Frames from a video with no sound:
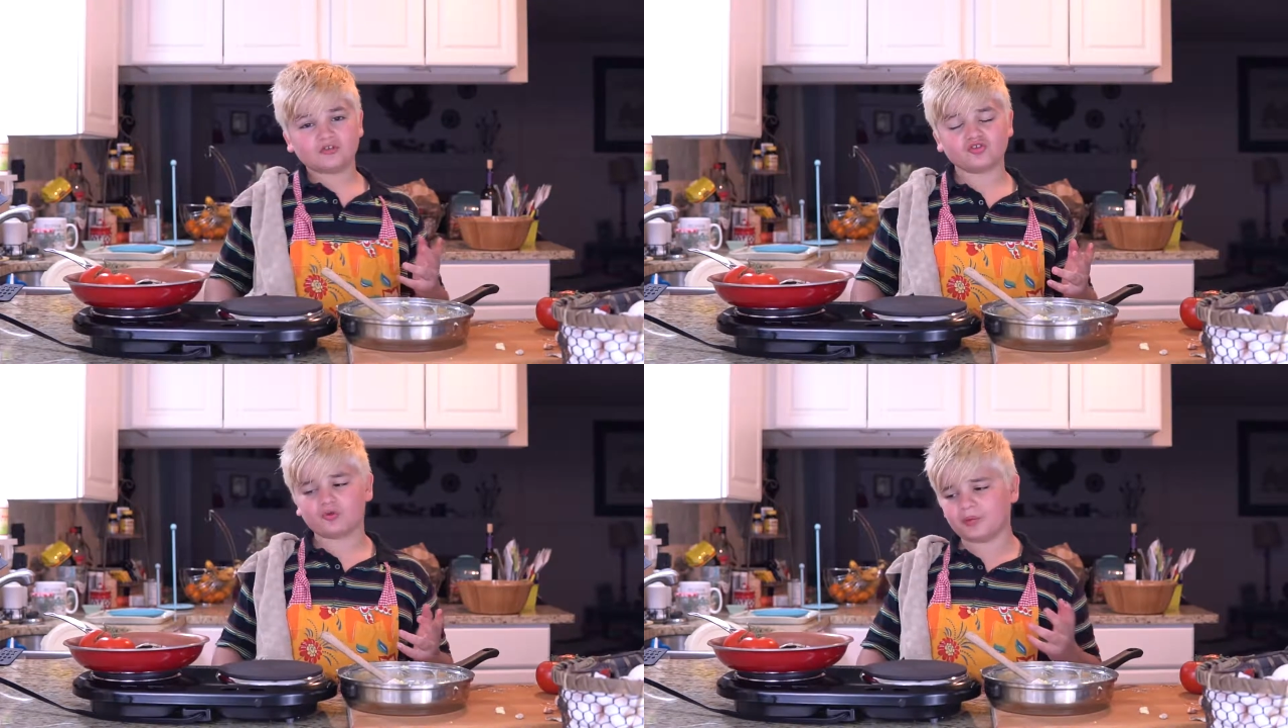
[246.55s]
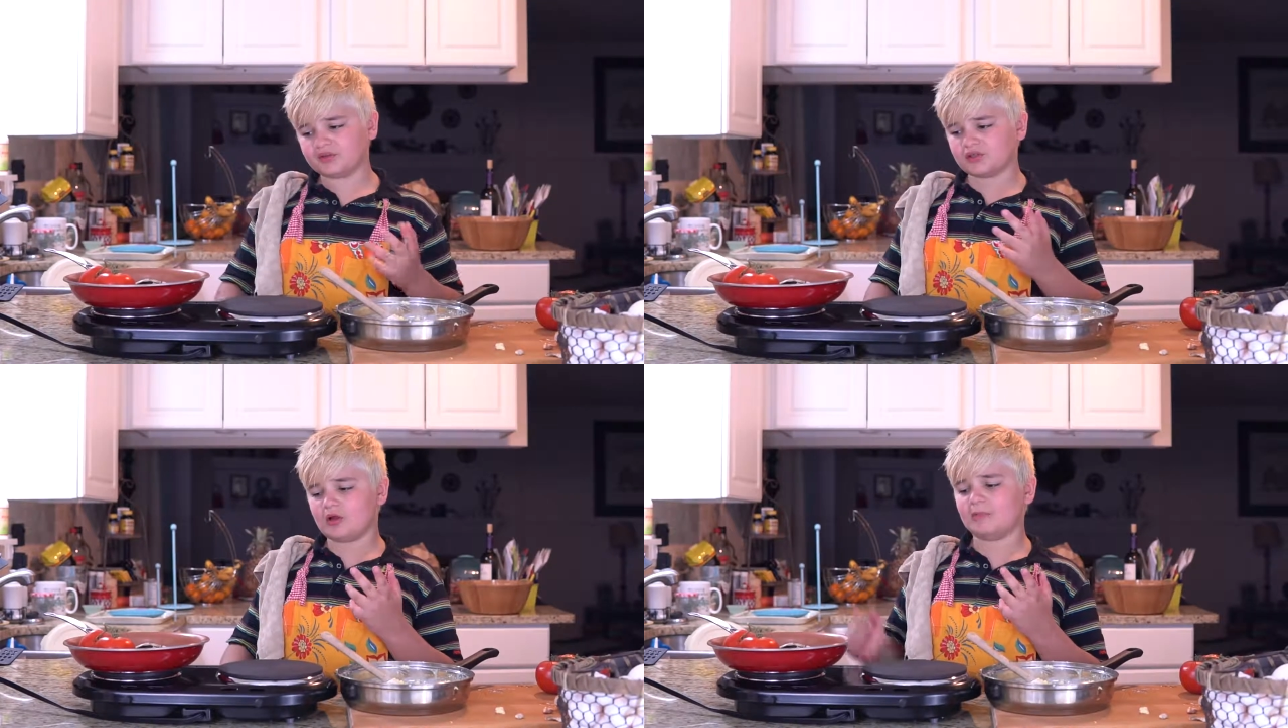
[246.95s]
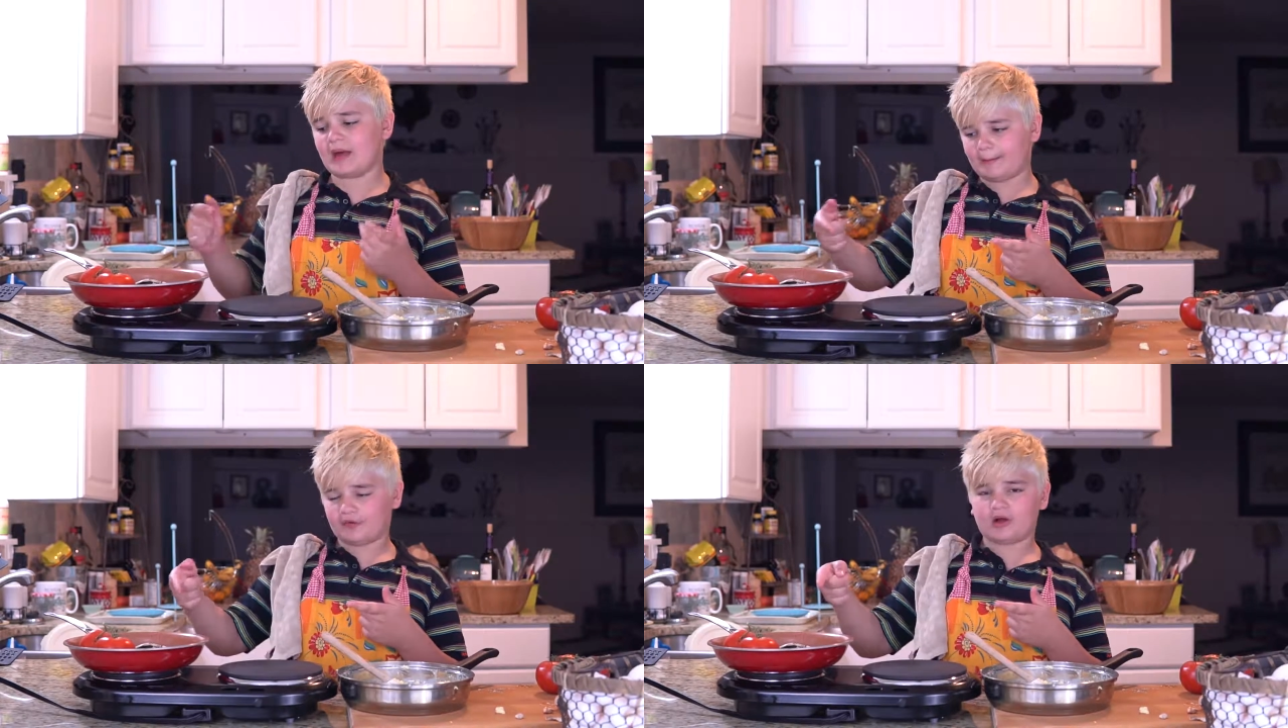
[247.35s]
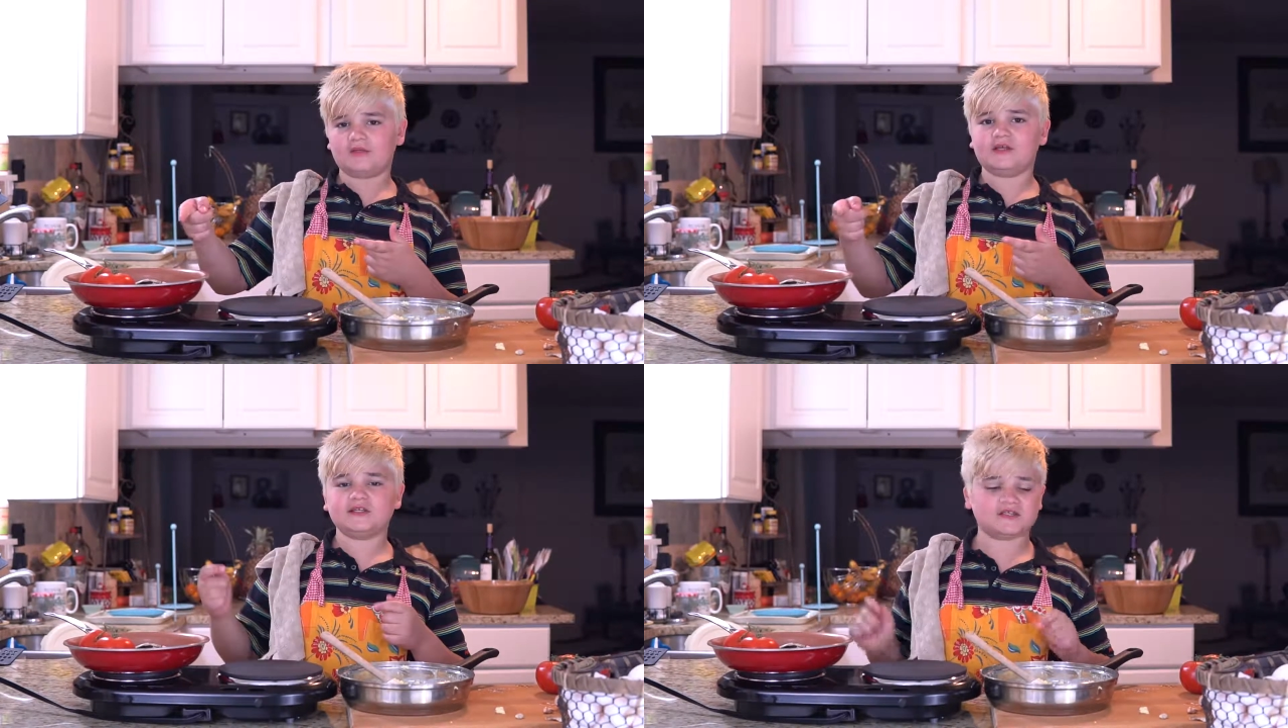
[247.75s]
sure you put salt and pepper on
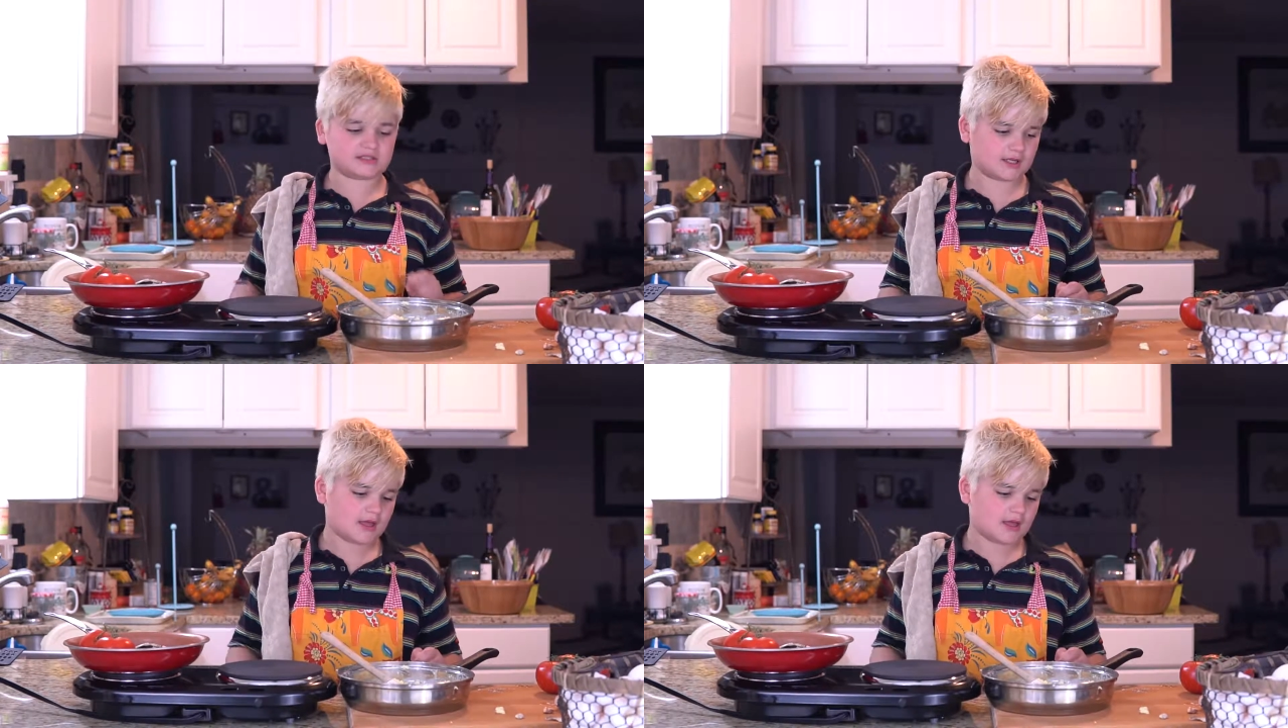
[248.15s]
this.